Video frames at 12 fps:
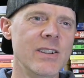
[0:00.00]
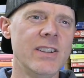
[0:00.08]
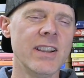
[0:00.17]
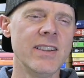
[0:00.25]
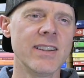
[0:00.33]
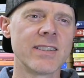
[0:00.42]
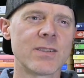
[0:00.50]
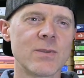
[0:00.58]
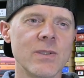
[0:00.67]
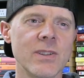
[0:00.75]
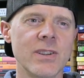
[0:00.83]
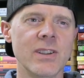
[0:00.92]
did
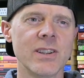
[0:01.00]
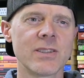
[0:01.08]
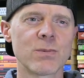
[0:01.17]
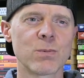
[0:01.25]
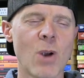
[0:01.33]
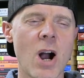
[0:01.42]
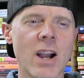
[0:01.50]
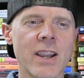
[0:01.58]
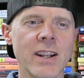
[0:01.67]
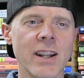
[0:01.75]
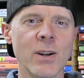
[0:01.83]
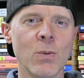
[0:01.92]
this this
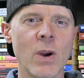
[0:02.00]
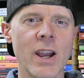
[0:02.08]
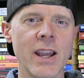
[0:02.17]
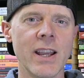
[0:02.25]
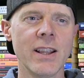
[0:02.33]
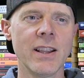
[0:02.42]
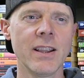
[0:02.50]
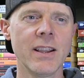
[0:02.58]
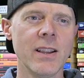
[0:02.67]
rocket in a way